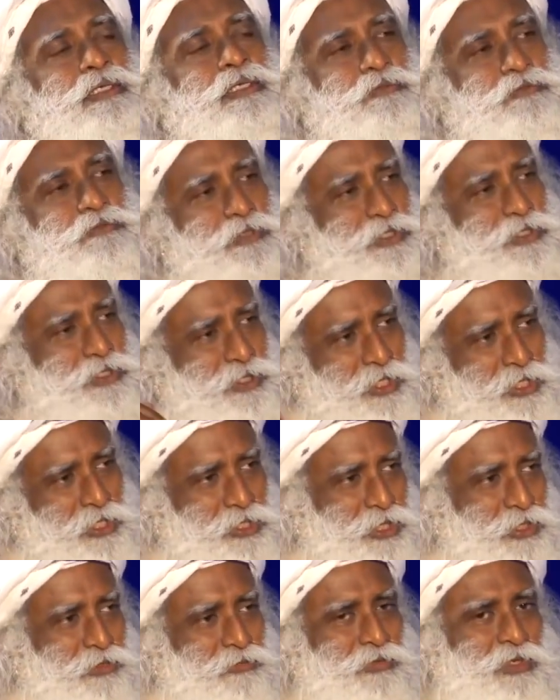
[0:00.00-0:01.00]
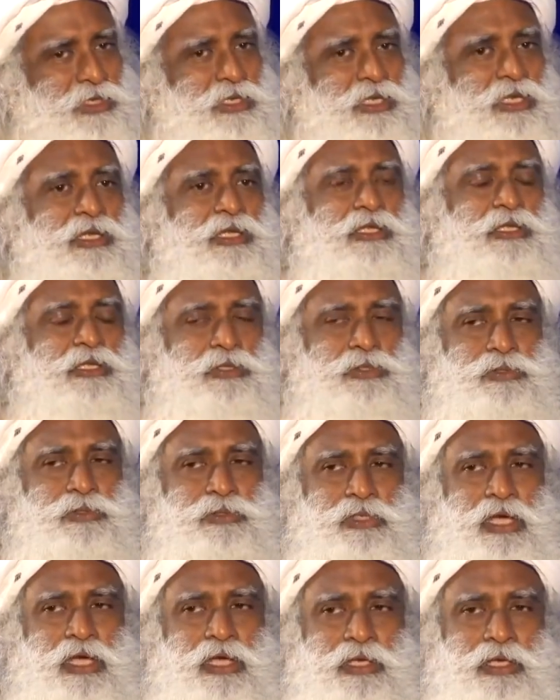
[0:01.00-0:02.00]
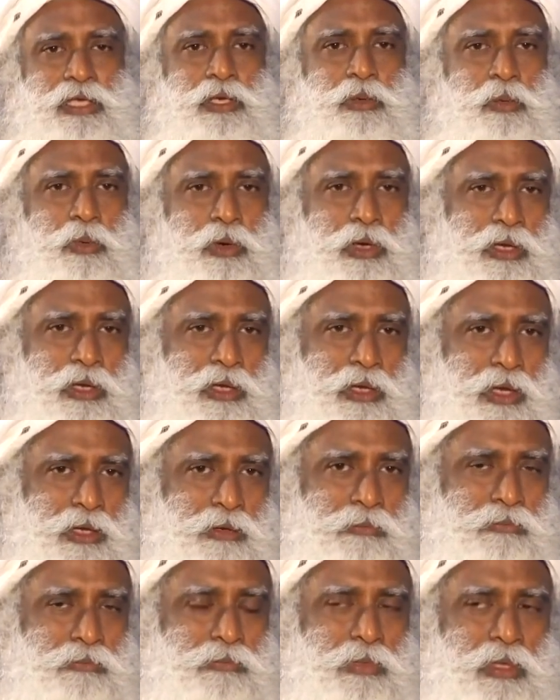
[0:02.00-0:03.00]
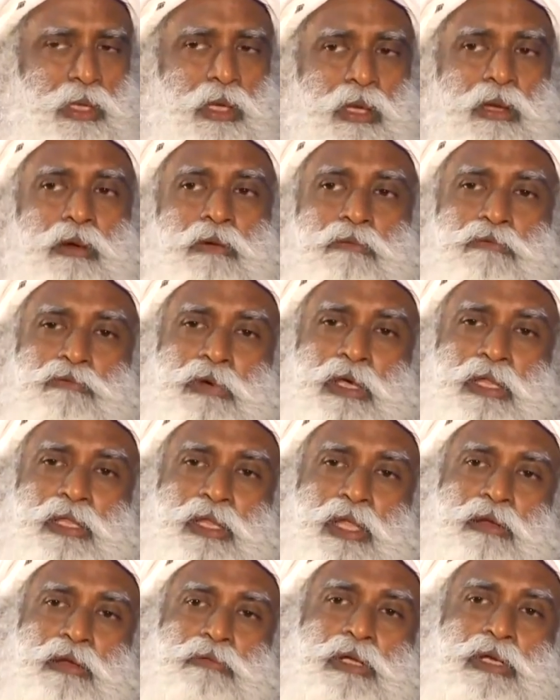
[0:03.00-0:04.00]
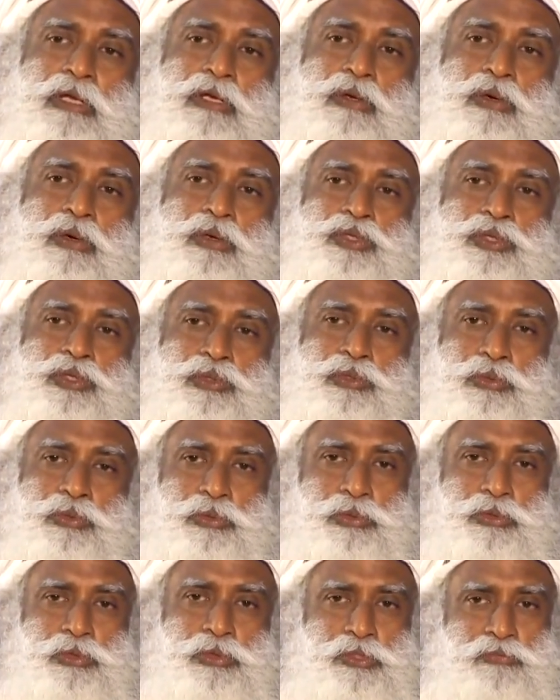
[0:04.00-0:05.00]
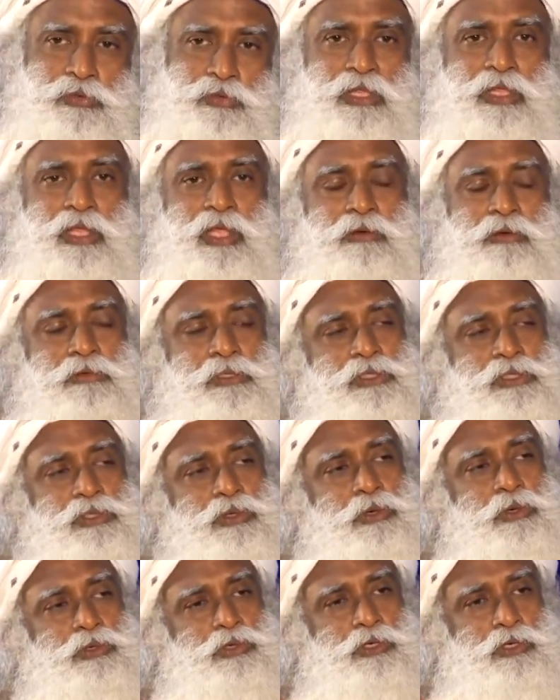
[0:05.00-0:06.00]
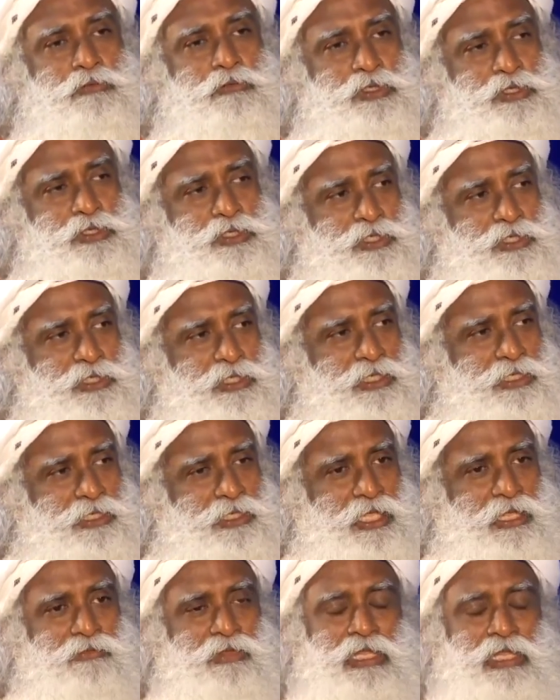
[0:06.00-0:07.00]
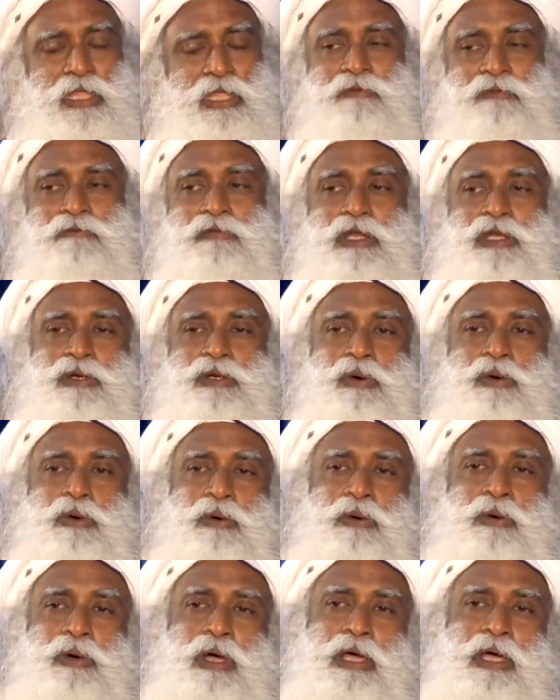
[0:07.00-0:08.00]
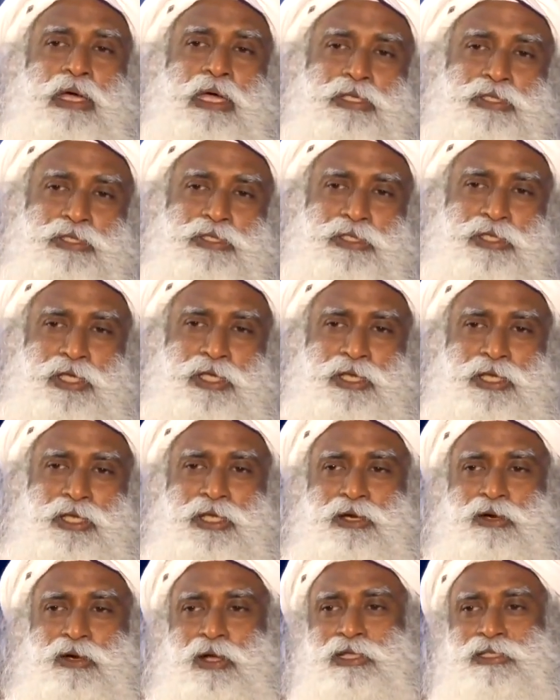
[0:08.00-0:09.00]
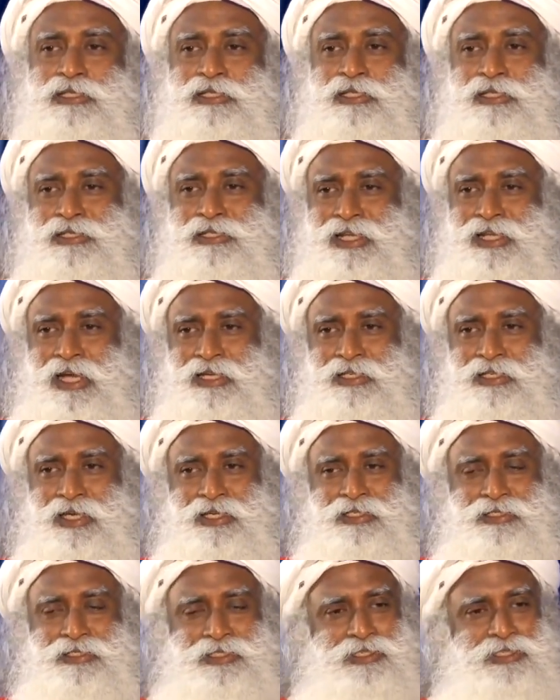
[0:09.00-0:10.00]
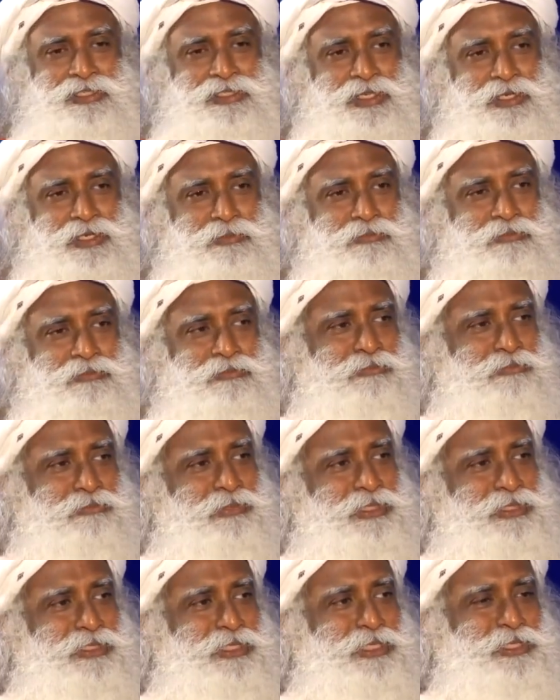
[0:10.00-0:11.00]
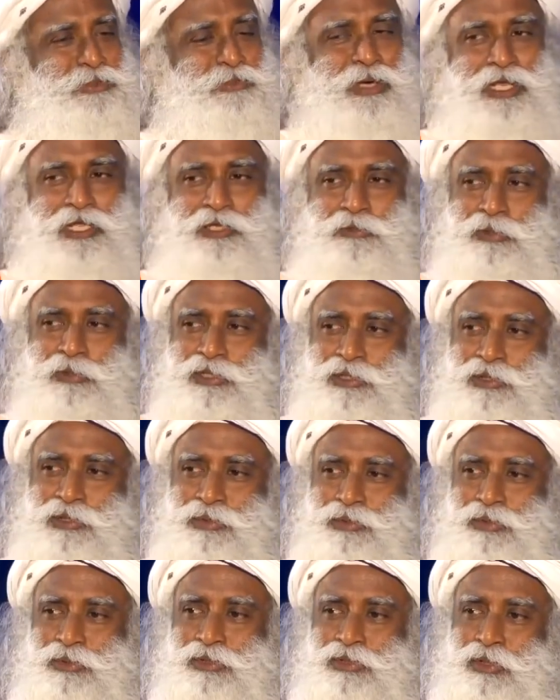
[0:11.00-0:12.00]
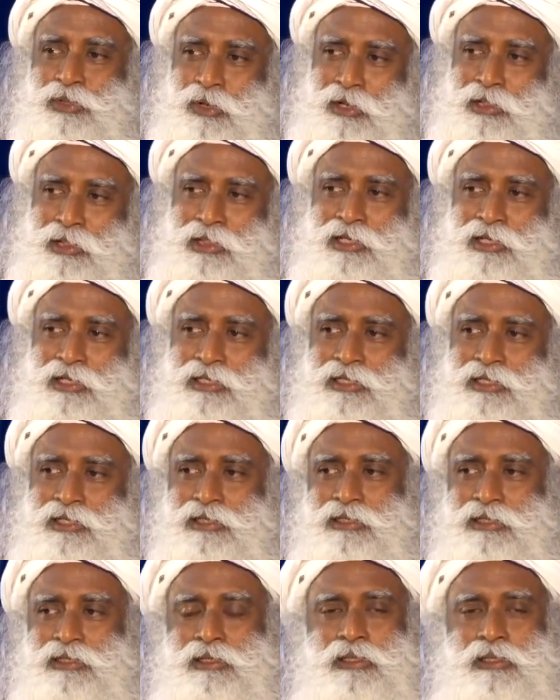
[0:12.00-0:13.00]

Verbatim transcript: differentiation we did in the society at one time. When there were no schools, when there was no university, then when there were no engineering colleges, I I Ts and business management schools, all this.